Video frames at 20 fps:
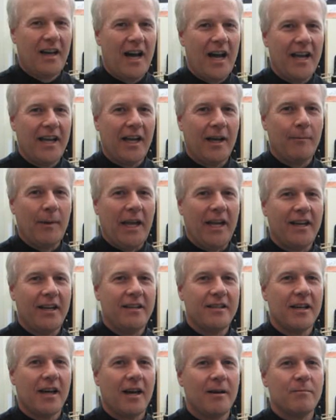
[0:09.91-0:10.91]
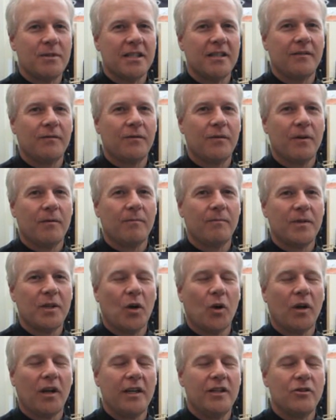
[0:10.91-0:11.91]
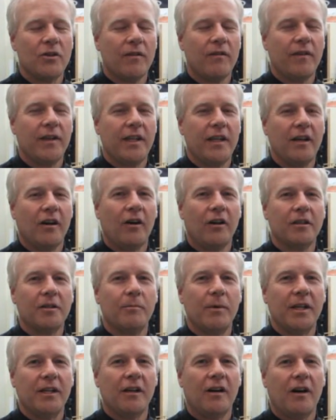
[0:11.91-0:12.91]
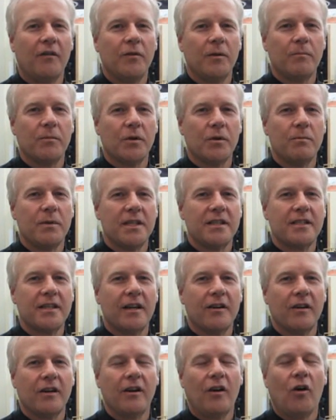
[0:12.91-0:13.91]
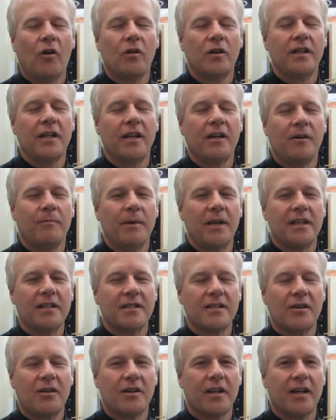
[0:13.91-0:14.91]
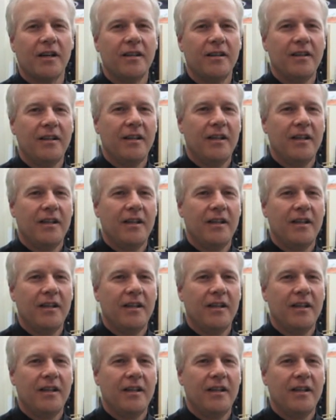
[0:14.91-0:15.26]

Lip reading: Hi, I'm Andy Thompson from Totally Driven, the Ultimate Golf Improvement Center in Oakdale, Minnesota.